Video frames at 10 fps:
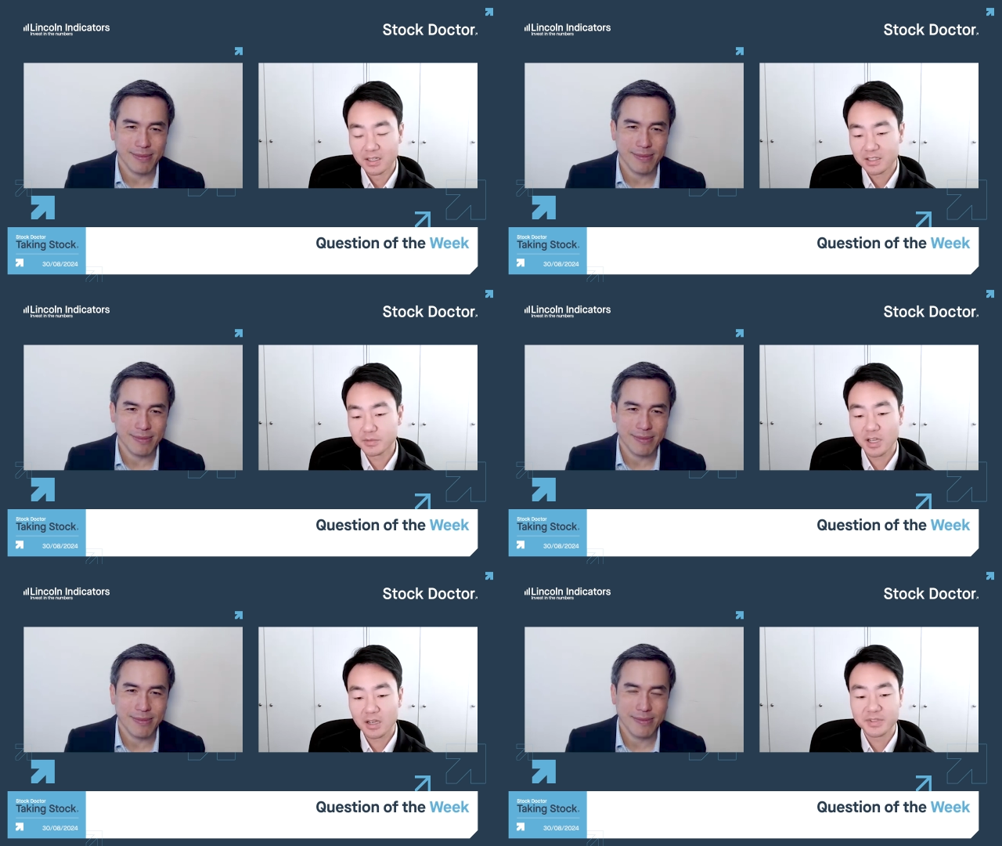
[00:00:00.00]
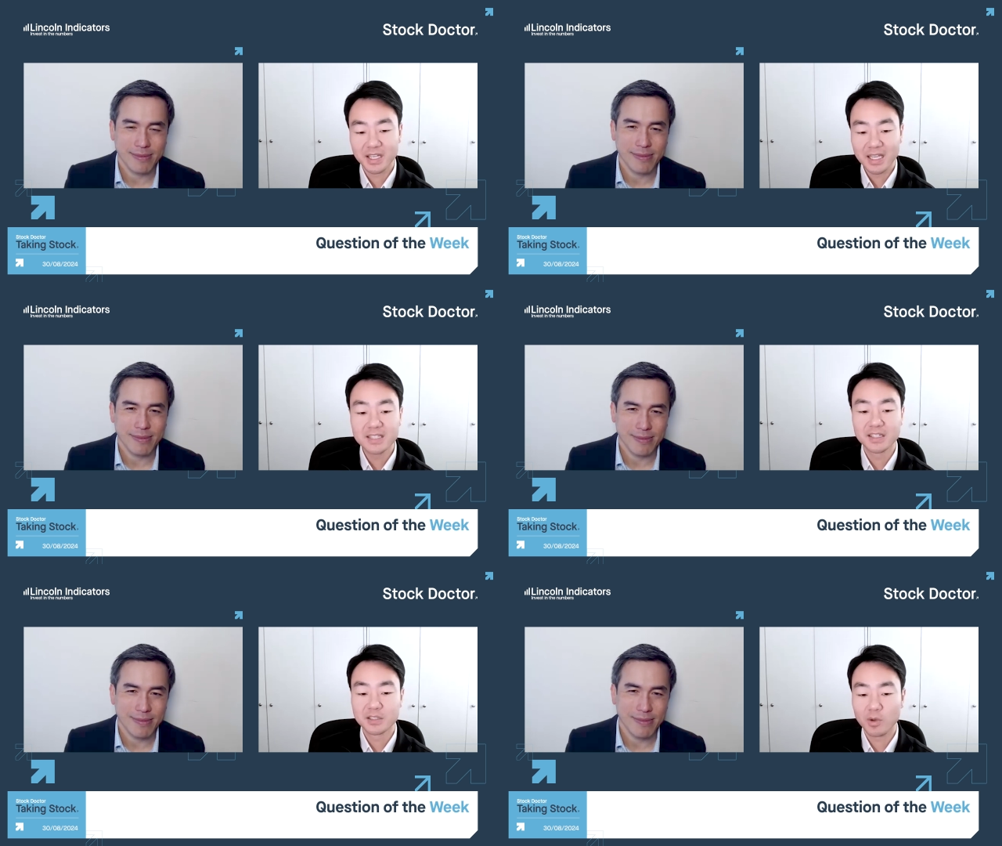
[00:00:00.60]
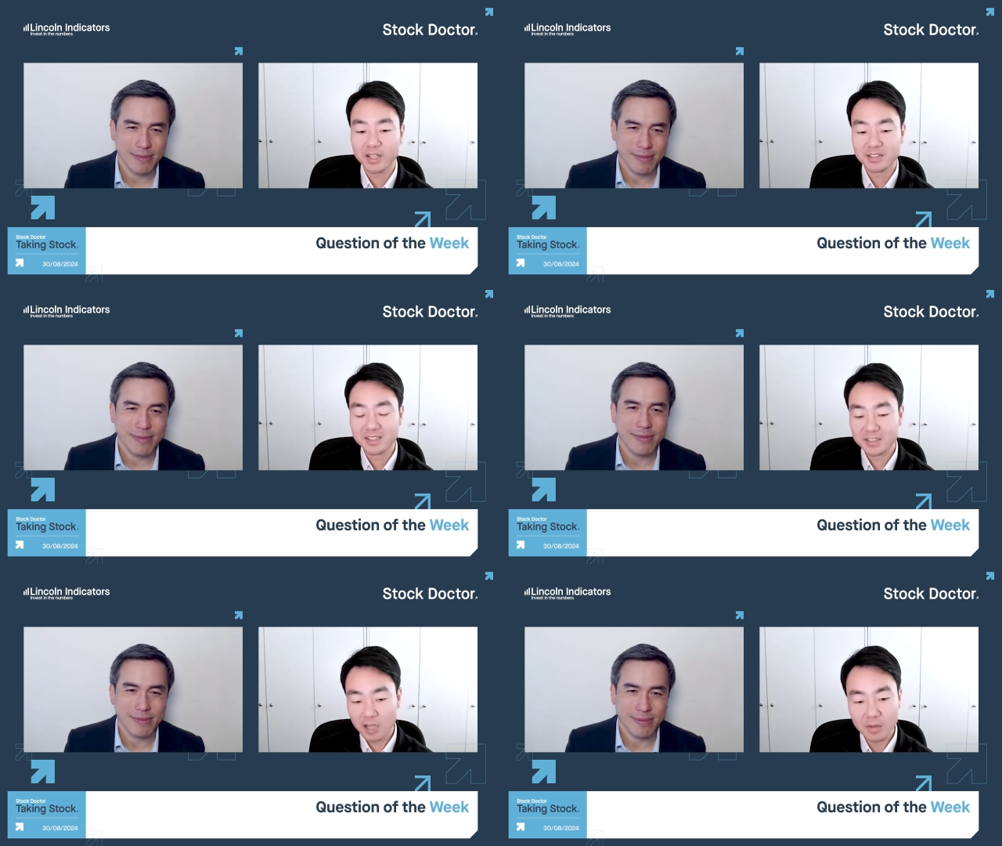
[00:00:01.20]
Speaker 1: sometimes the easiest way to
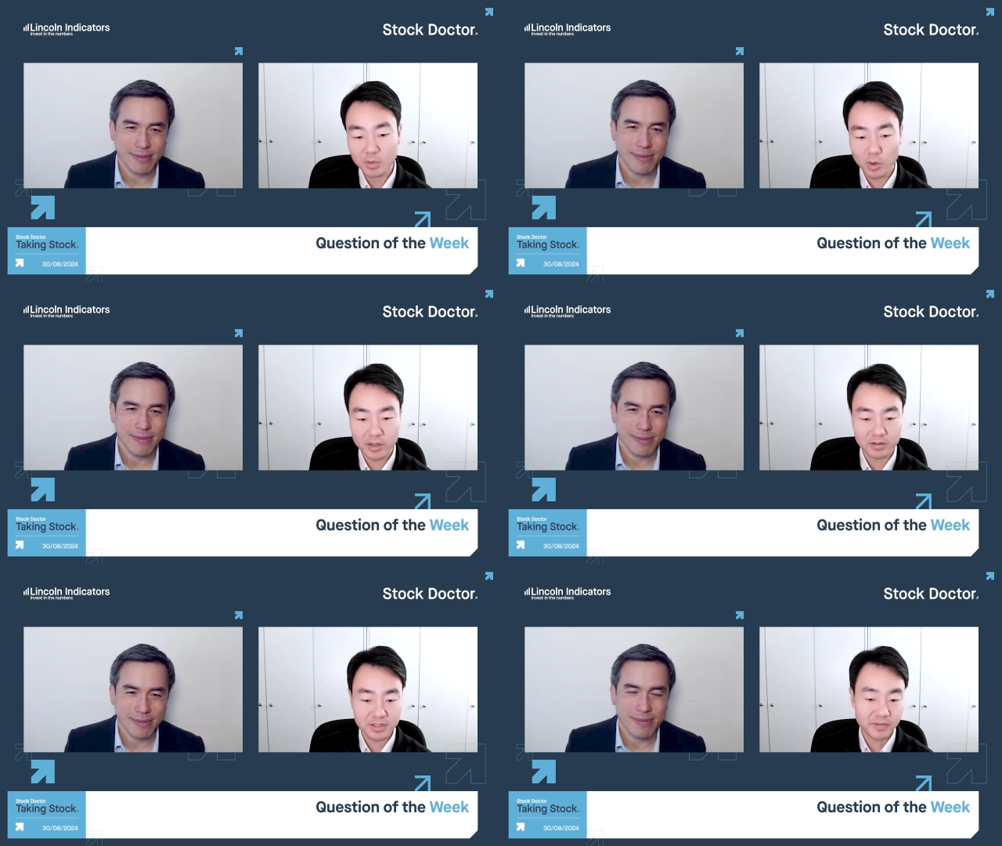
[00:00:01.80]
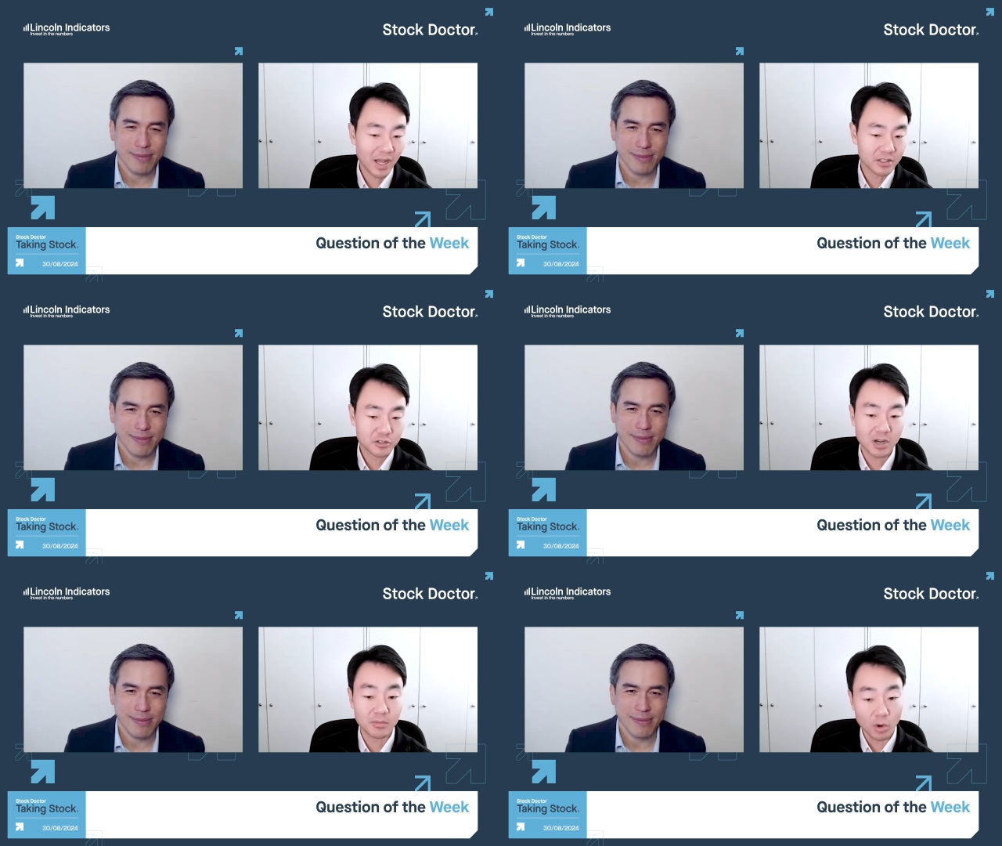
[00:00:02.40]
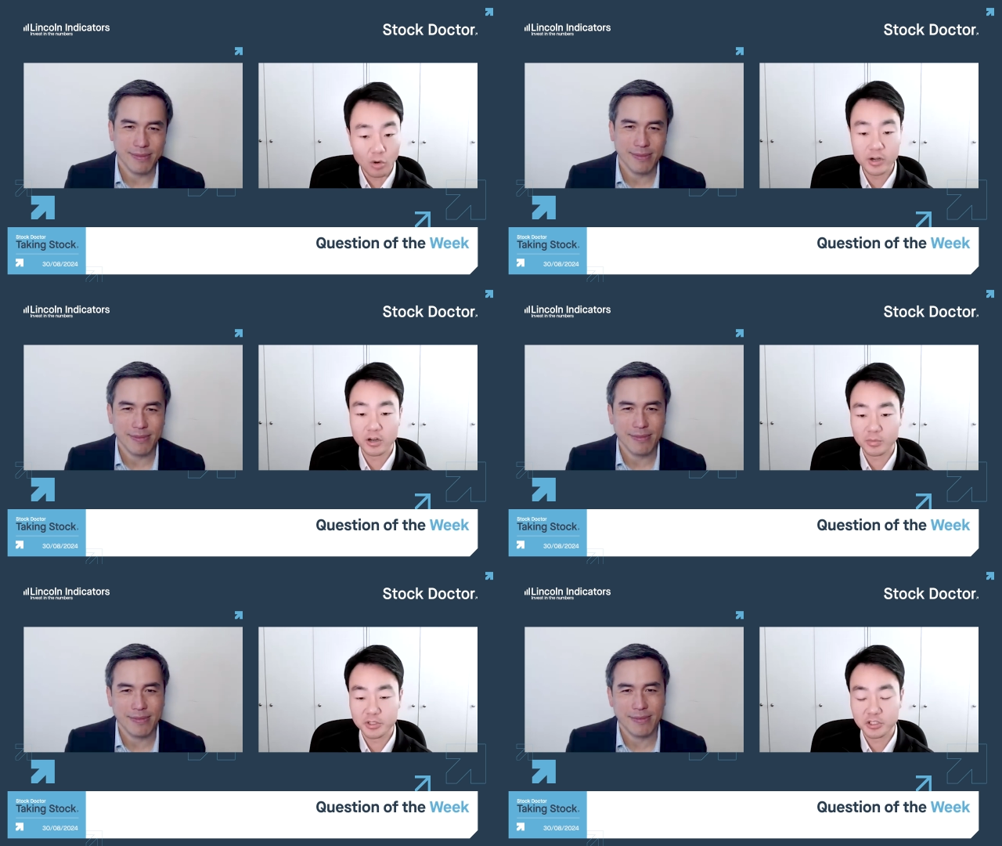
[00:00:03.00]
determine whether it's a value trap or an
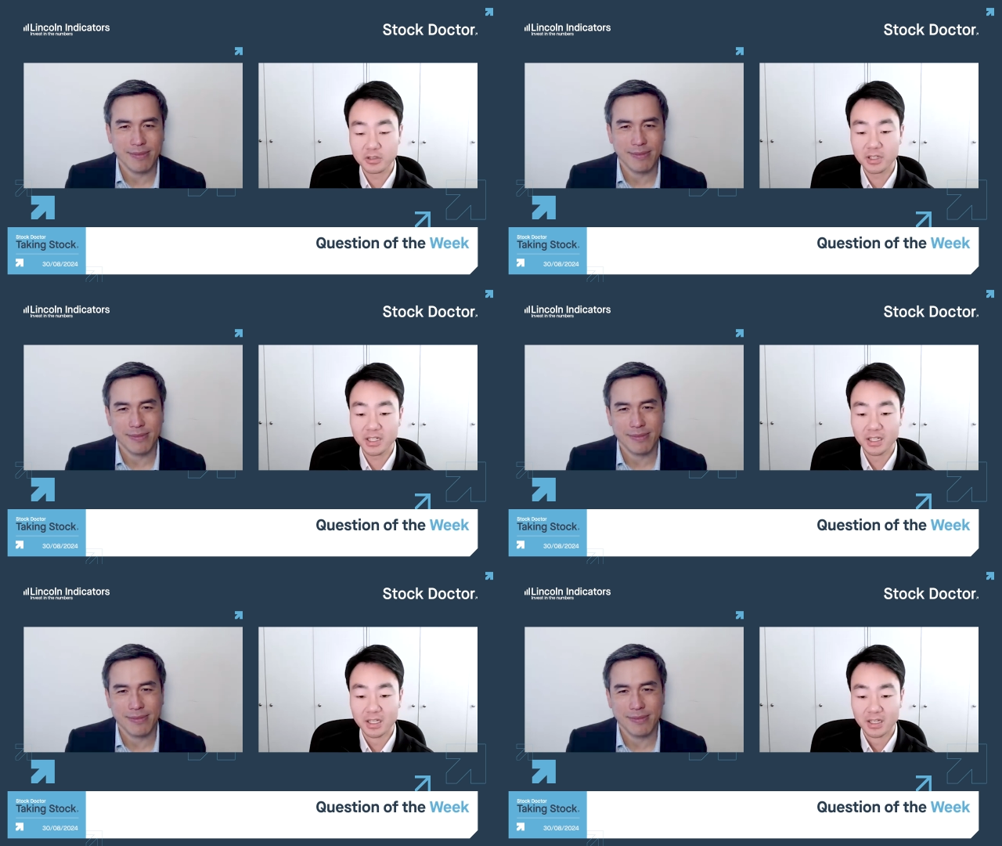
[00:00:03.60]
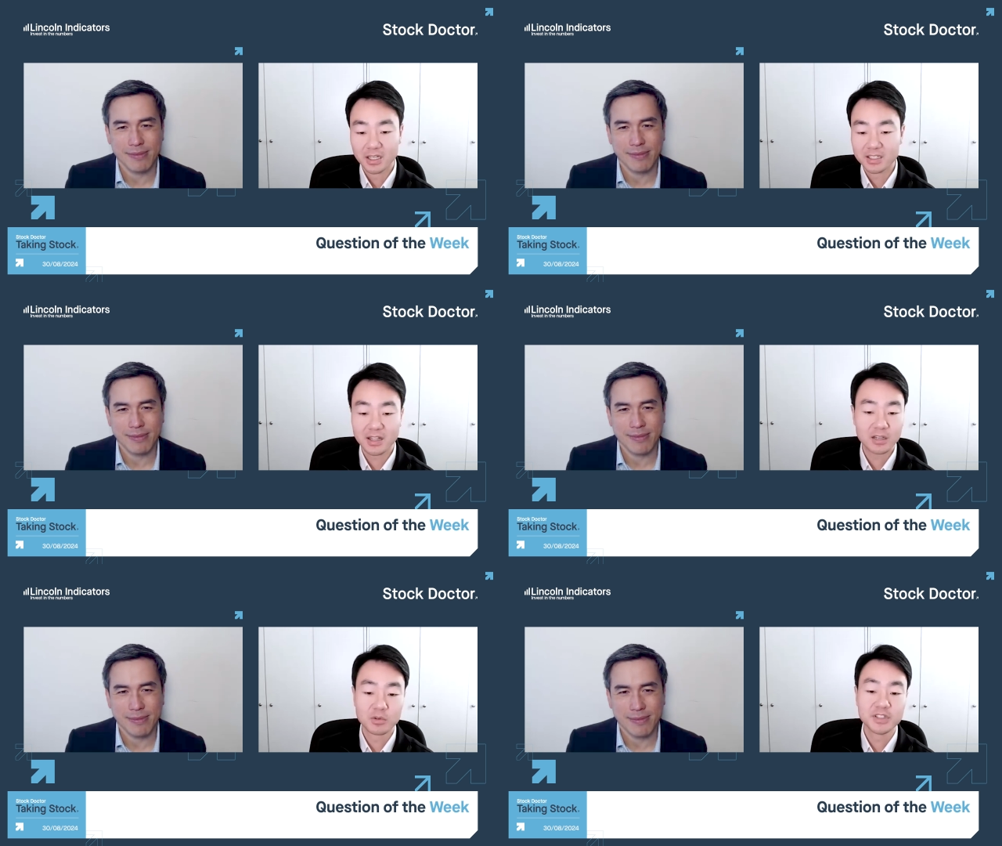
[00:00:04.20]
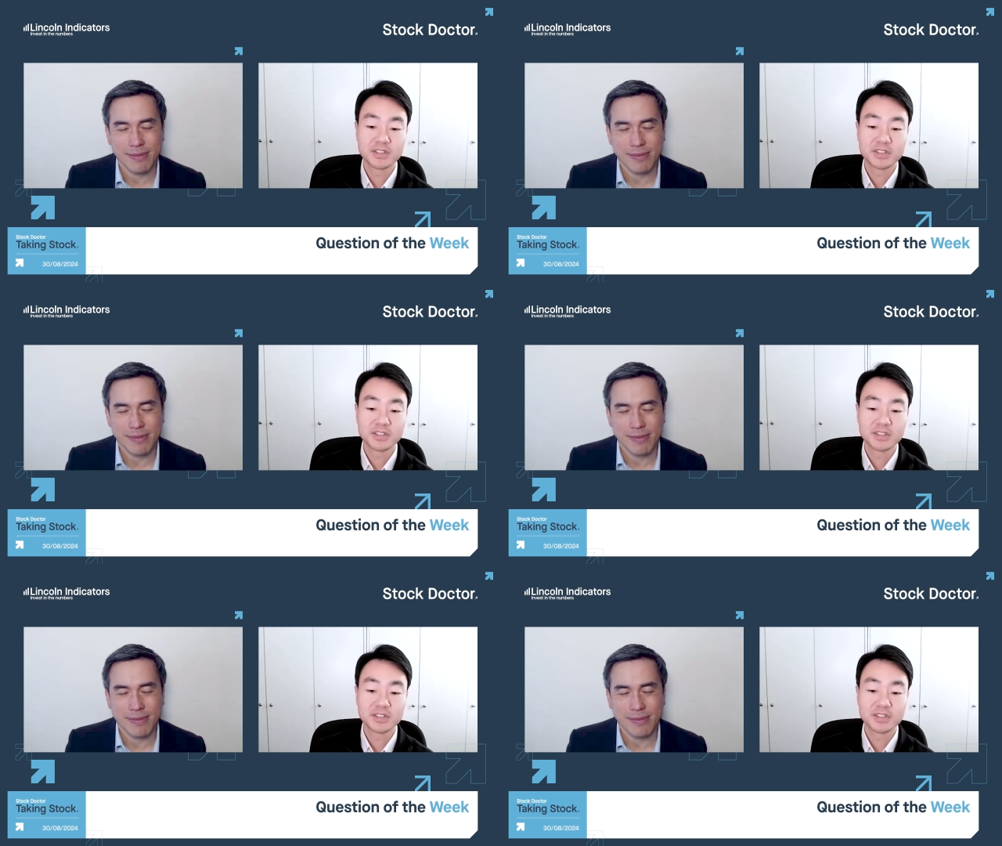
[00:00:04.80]
opportunity is like what you